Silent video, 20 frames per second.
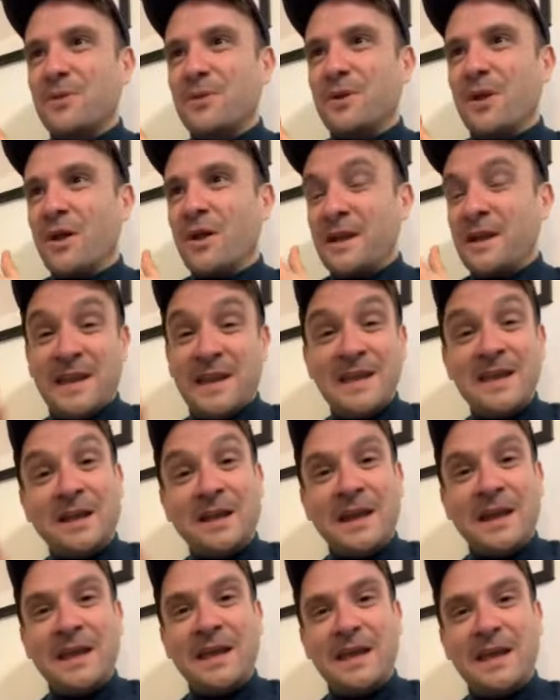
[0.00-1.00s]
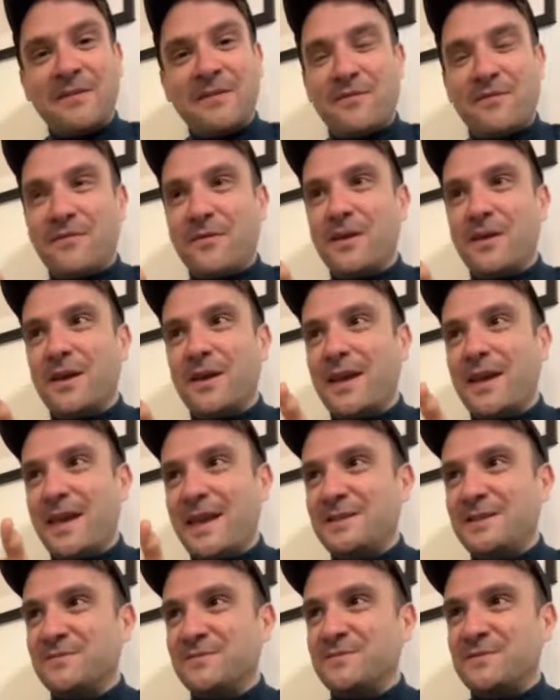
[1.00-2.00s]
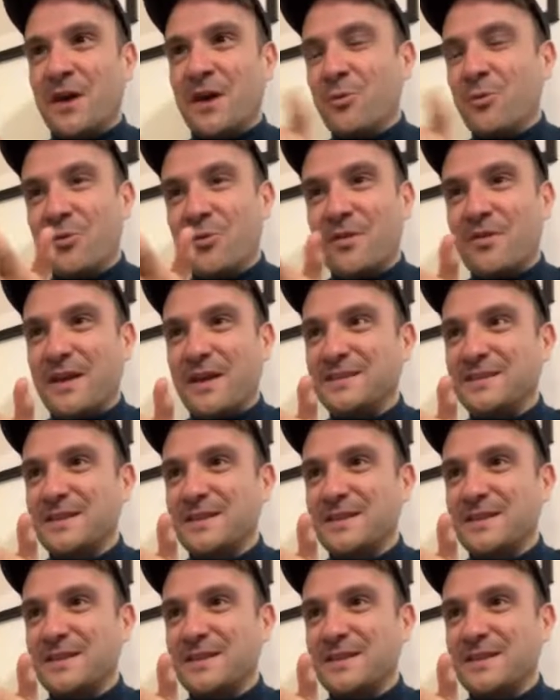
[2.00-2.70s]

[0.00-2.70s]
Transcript: like legally, if he'd have done all the things